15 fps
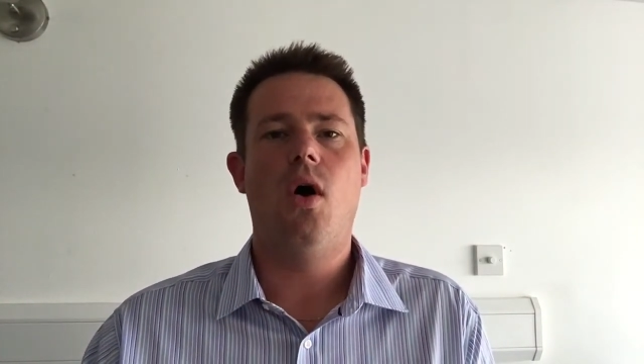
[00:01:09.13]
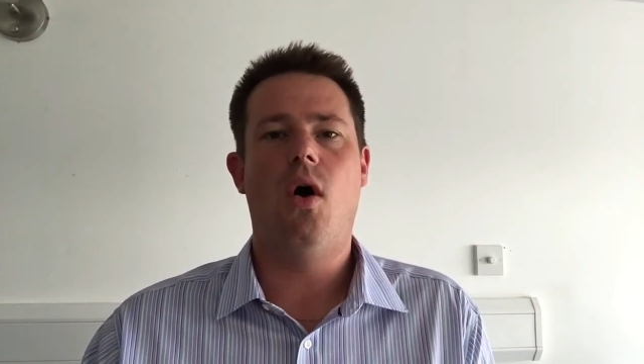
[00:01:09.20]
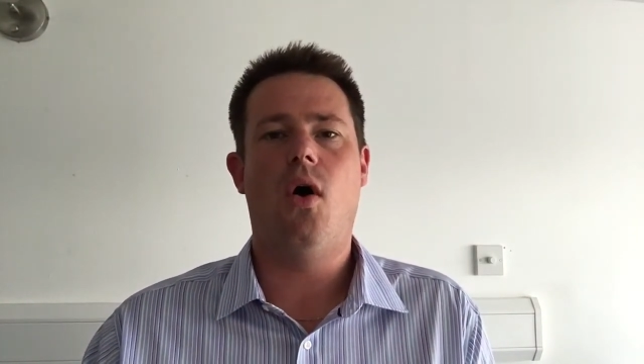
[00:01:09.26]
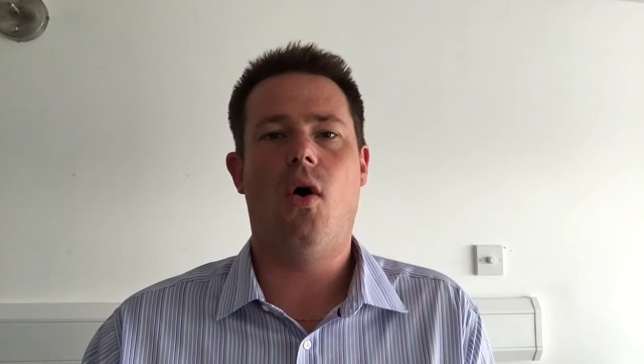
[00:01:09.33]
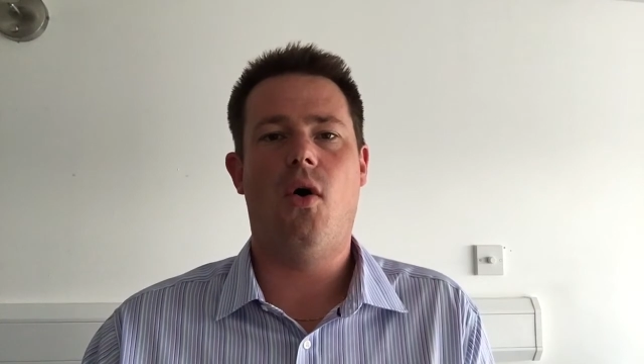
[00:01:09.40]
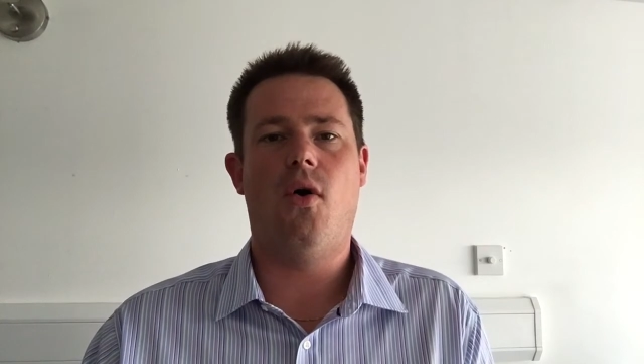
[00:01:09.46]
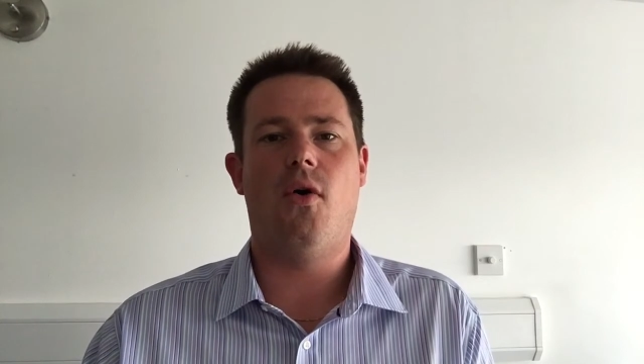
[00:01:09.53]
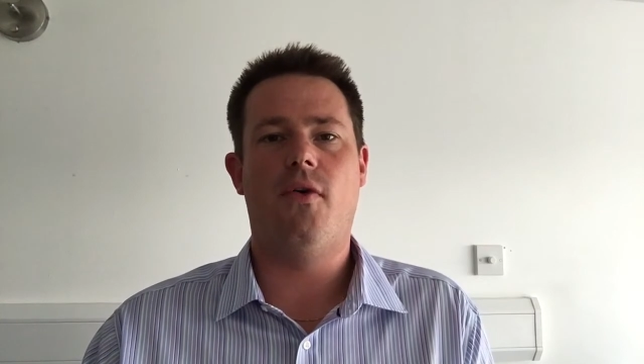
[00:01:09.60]

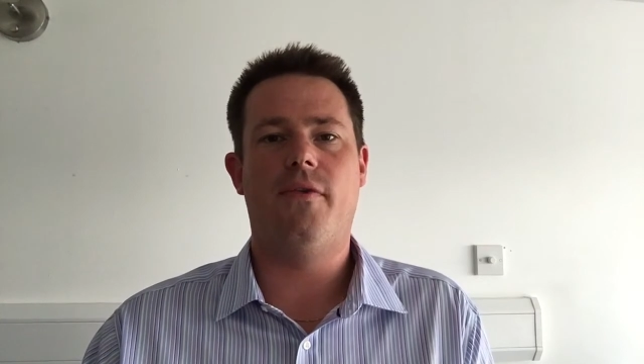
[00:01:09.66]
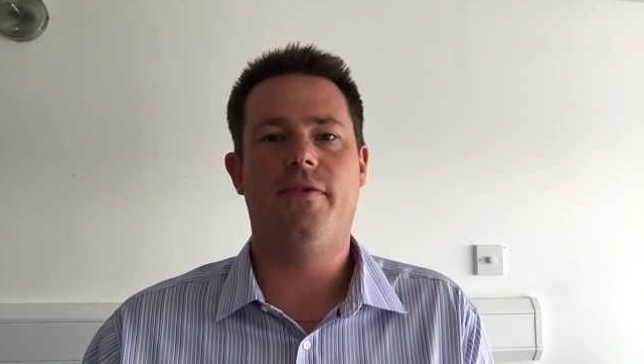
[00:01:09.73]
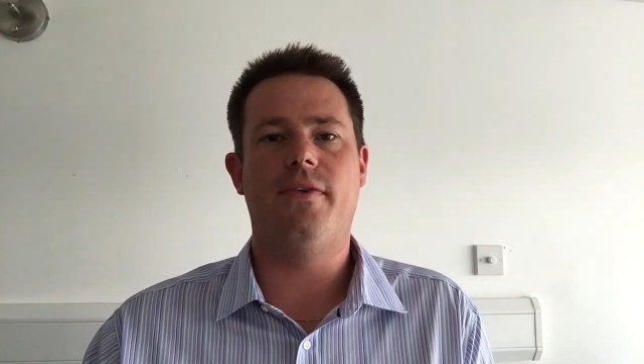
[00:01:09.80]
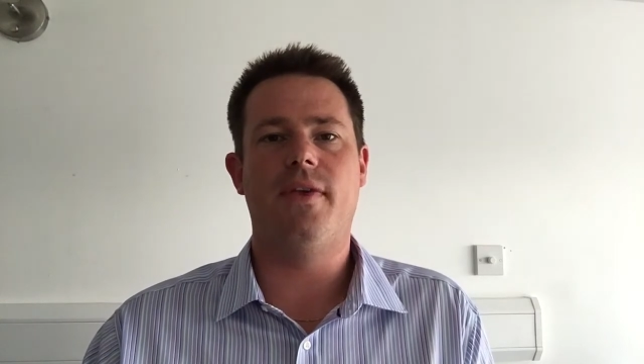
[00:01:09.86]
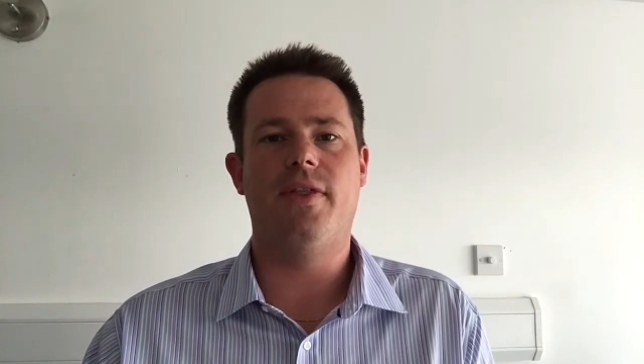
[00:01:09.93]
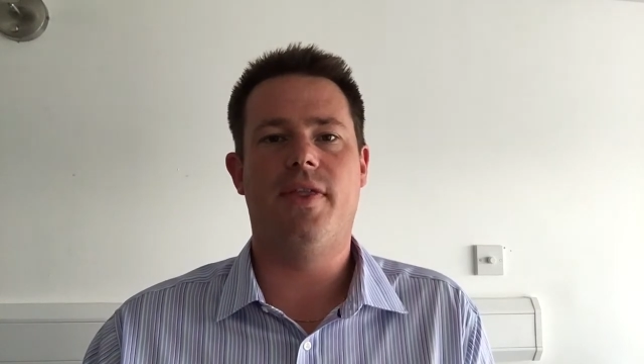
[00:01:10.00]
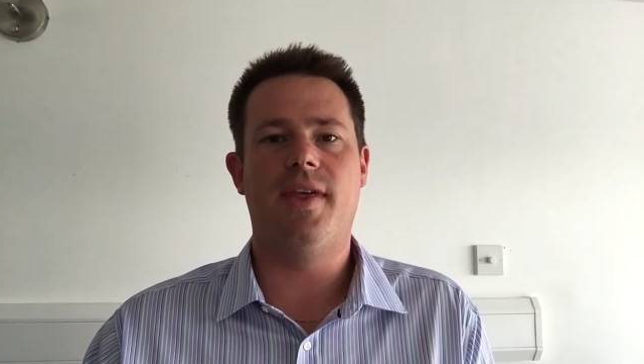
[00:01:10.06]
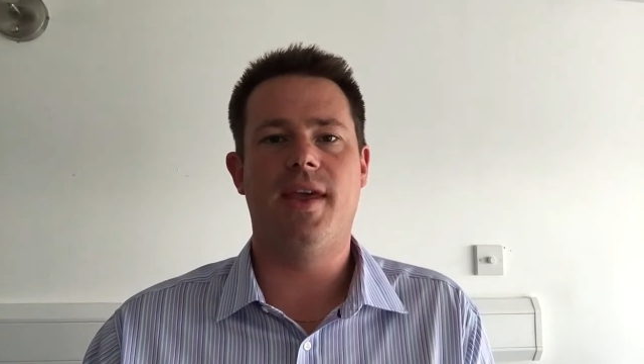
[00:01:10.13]
of
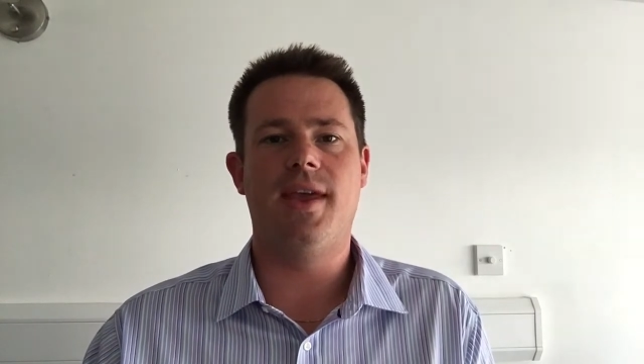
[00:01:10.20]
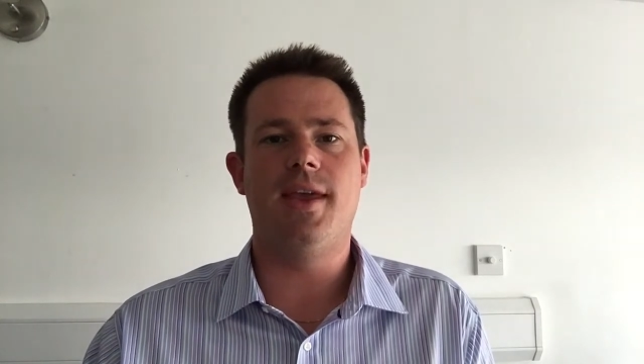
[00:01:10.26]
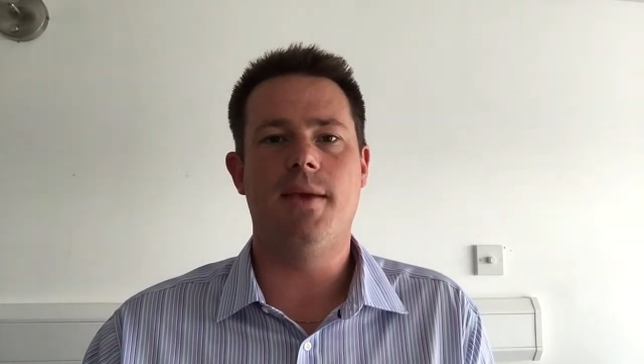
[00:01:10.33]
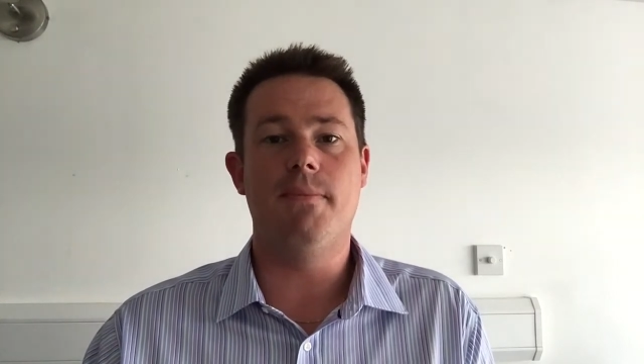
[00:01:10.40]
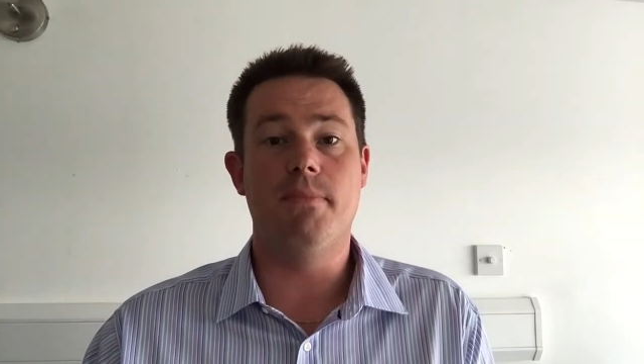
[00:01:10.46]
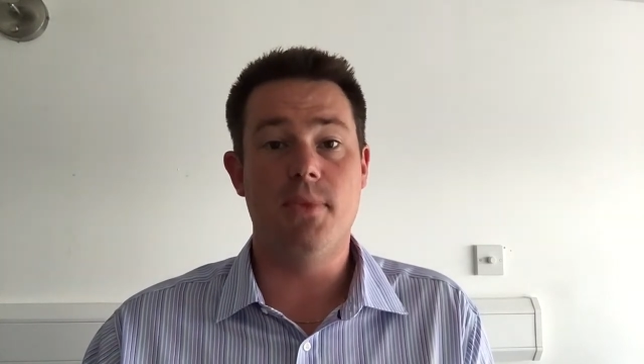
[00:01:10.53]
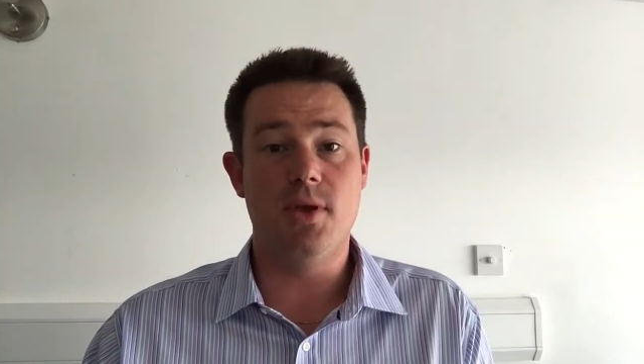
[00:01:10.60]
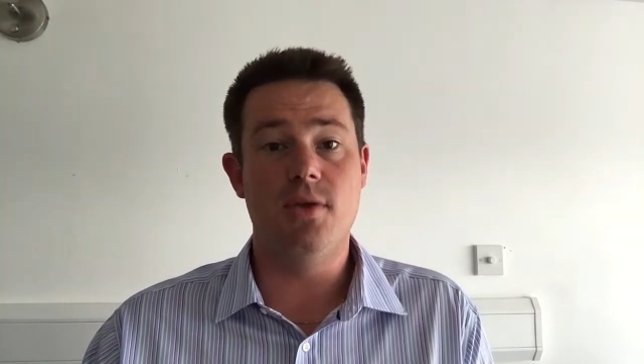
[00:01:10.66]
the
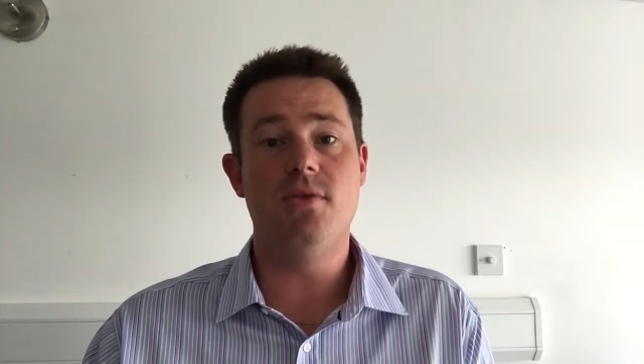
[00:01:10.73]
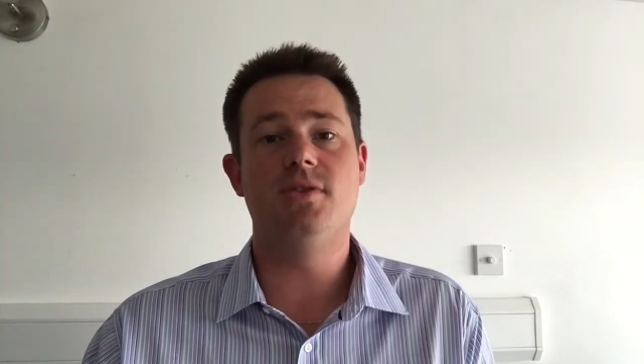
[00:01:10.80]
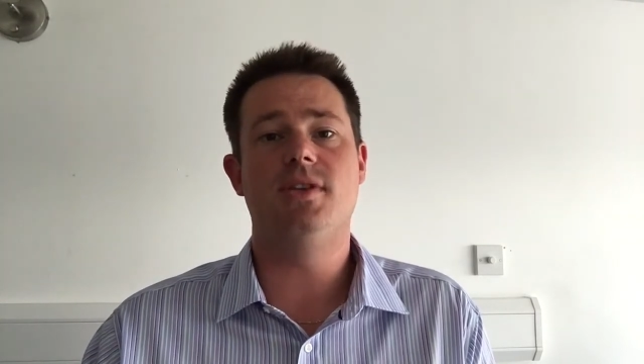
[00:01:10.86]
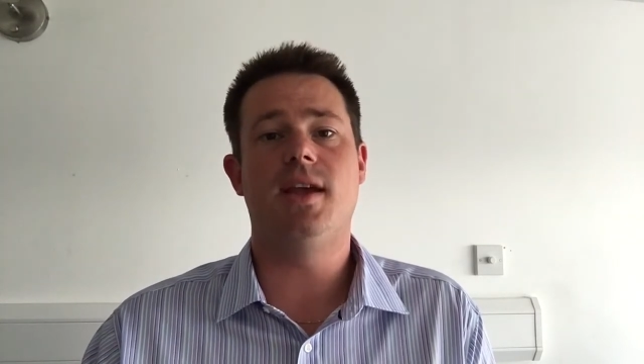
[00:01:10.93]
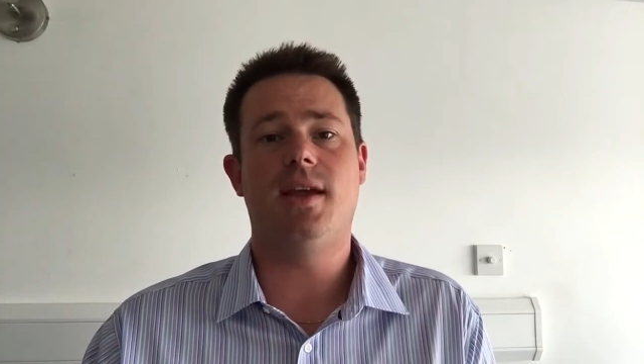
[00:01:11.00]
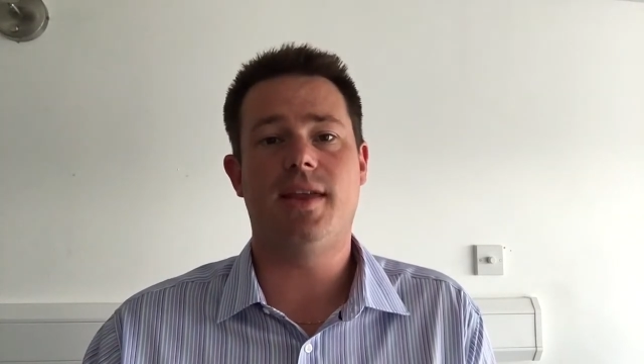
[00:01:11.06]
music